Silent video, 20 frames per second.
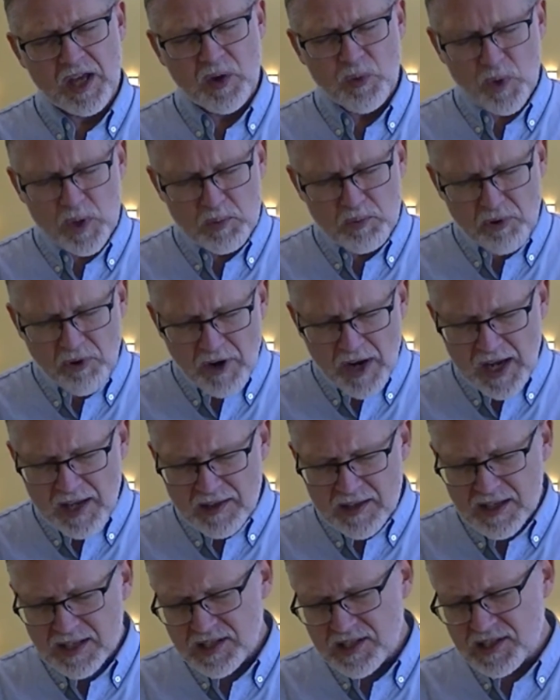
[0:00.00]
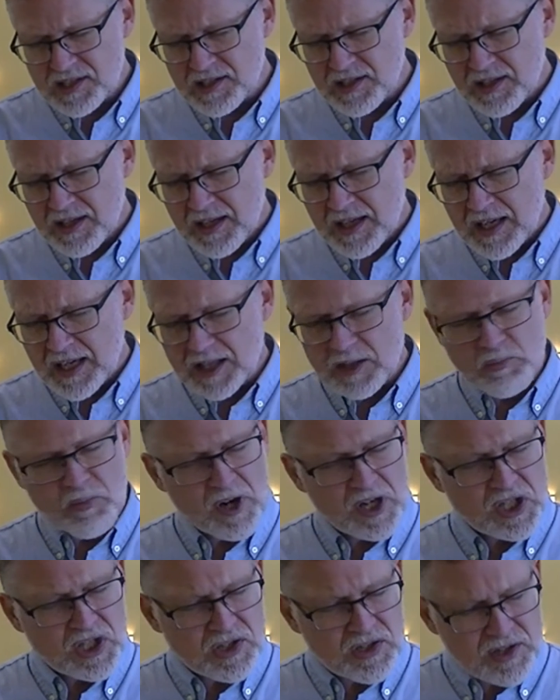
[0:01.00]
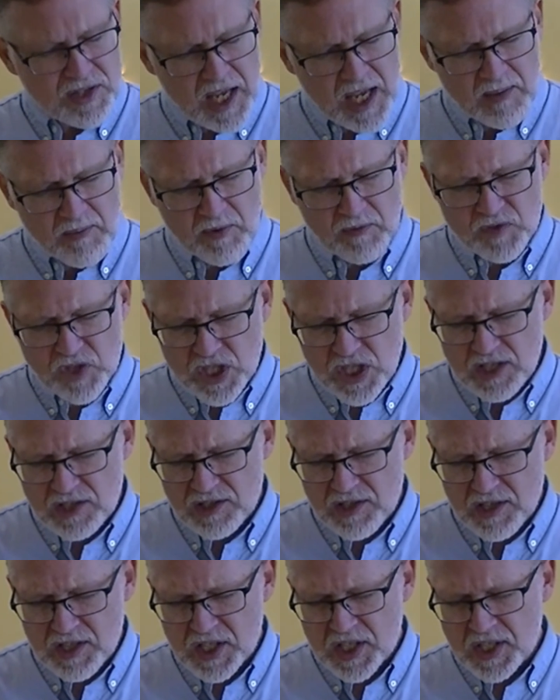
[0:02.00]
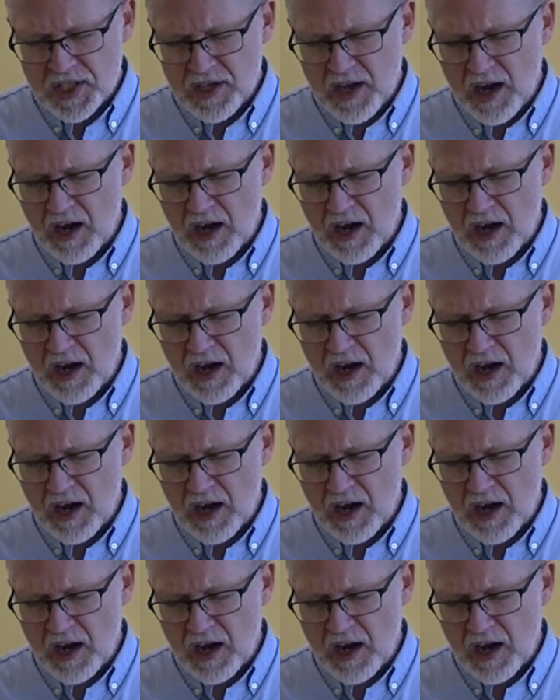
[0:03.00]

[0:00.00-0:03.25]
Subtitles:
We pray this in the precious name of Jesus,